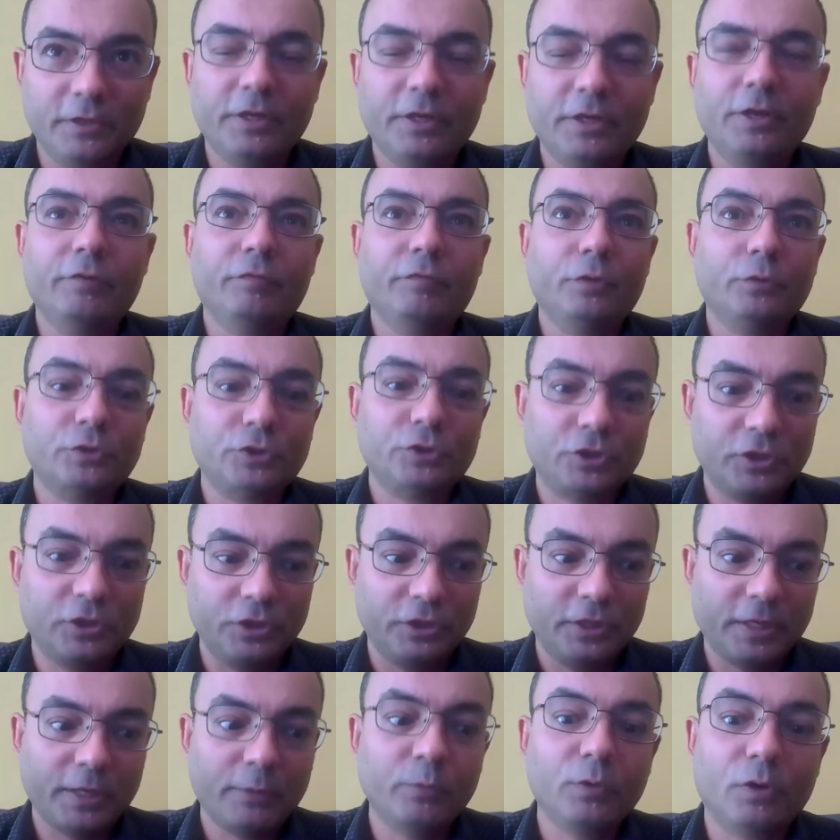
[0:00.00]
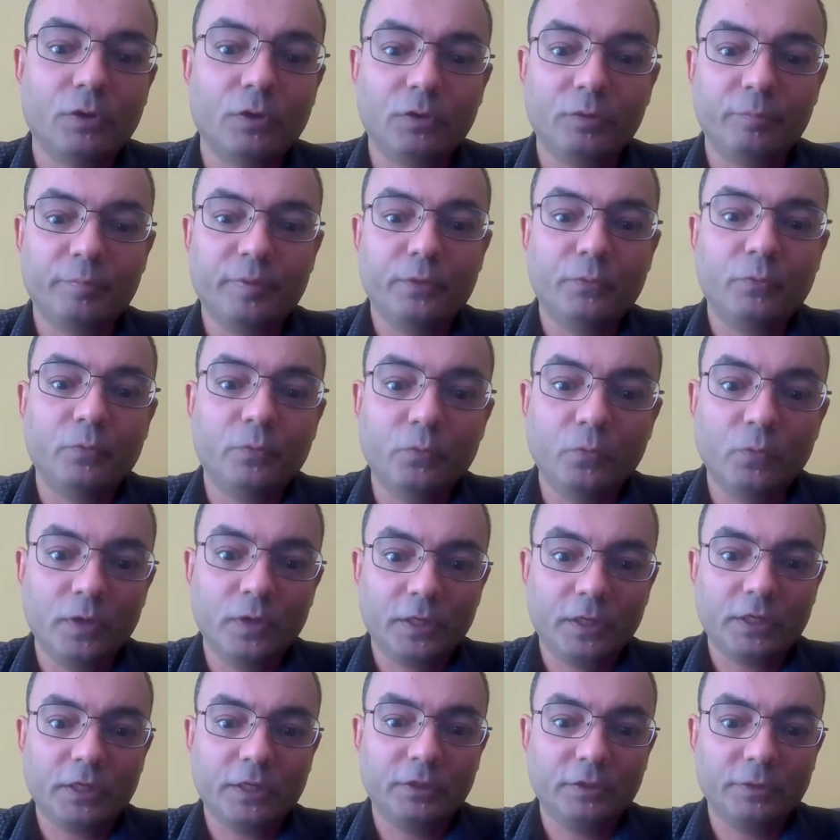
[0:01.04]
in the future they will all be
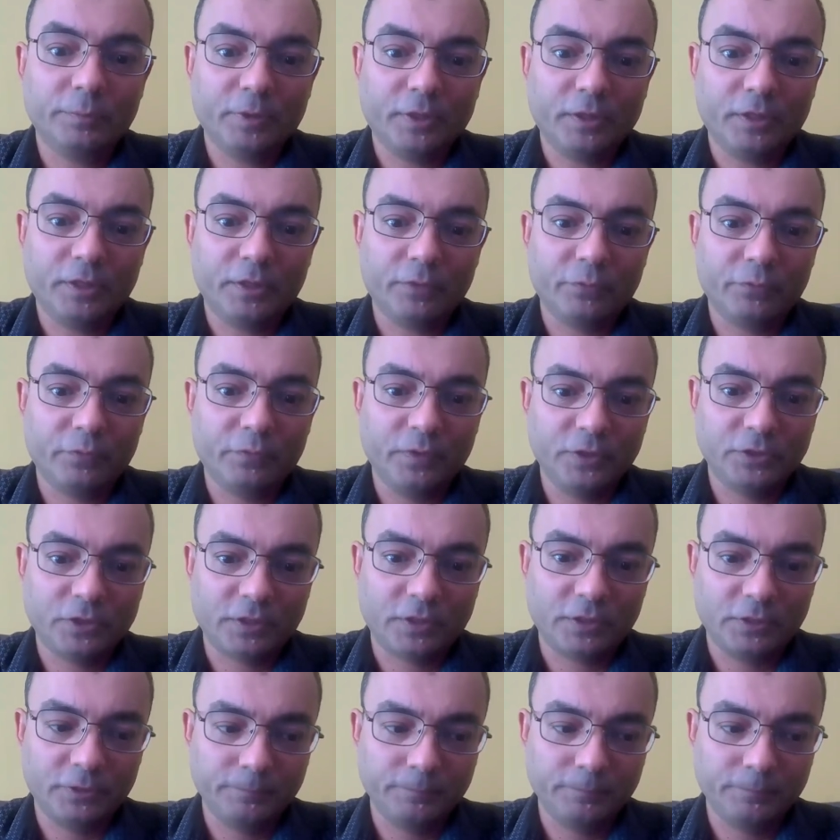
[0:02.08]
working communicating with each